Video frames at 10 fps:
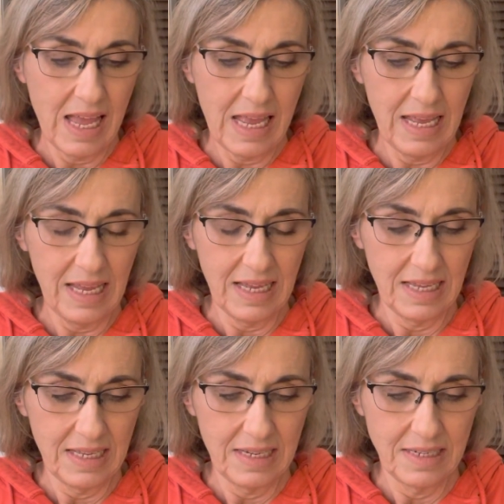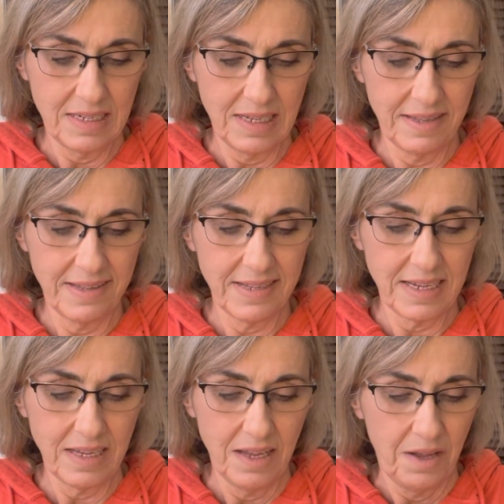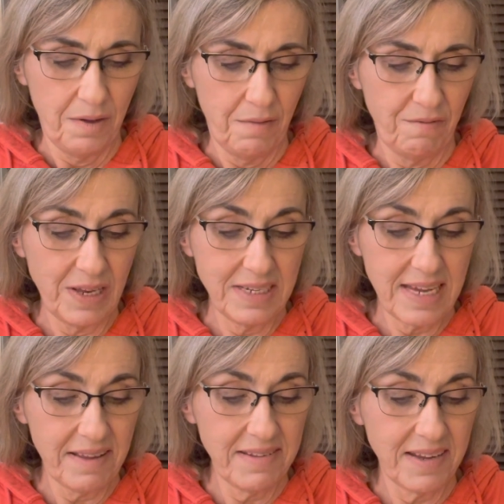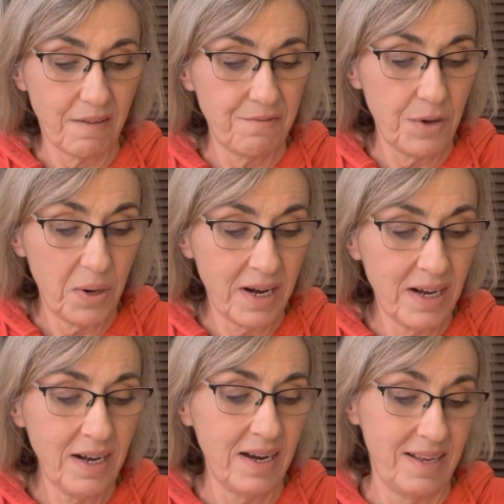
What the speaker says: And let's see, Fantastic Four